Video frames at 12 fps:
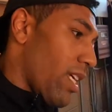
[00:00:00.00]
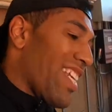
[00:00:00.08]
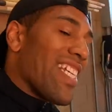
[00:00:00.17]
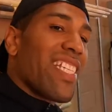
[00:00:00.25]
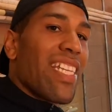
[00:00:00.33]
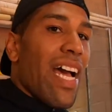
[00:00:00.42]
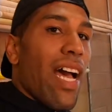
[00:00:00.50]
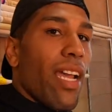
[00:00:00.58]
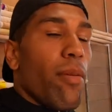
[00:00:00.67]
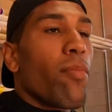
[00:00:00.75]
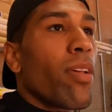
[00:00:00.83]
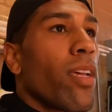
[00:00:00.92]
in his
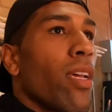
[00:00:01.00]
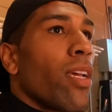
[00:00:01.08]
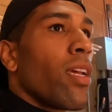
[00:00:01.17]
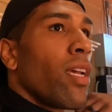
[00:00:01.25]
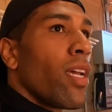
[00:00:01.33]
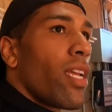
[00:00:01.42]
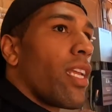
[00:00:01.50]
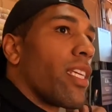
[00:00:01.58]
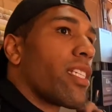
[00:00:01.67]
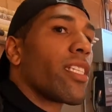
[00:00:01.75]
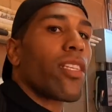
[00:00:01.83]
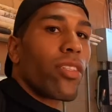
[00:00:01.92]
time, and it
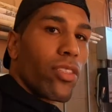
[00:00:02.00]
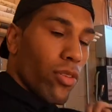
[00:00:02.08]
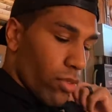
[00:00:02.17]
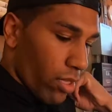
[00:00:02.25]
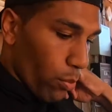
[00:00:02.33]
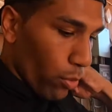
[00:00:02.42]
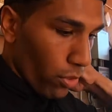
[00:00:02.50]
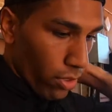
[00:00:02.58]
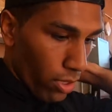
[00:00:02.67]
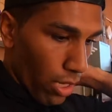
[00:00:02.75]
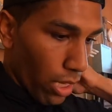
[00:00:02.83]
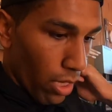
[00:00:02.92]
just looks so simple, so
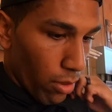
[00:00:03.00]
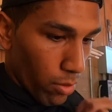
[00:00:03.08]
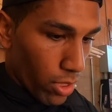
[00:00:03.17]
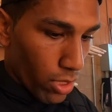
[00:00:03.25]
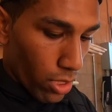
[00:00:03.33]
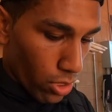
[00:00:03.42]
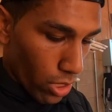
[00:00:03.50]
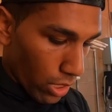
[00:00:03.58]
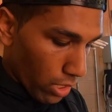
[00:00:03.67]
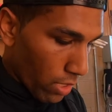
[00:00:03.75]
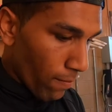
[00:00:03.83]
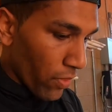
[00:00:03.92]
I think I'm just gonna try to
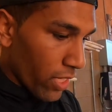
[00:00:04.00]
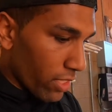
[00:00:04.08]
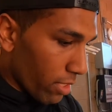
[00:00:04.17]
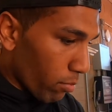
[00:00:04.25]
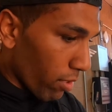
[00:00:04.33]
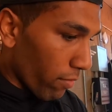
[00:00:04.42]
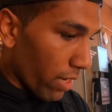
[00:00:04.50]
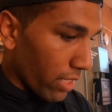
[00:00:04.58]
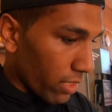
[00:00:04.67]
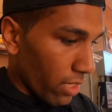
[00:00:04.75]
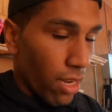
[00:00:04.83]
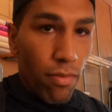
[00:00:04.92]
simplify
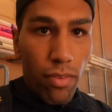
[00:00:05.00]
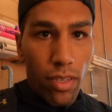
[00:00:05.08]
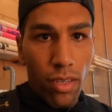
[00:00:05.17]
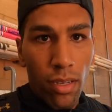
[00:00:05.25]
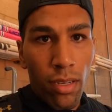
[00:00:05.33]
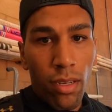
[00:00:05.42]
stuff and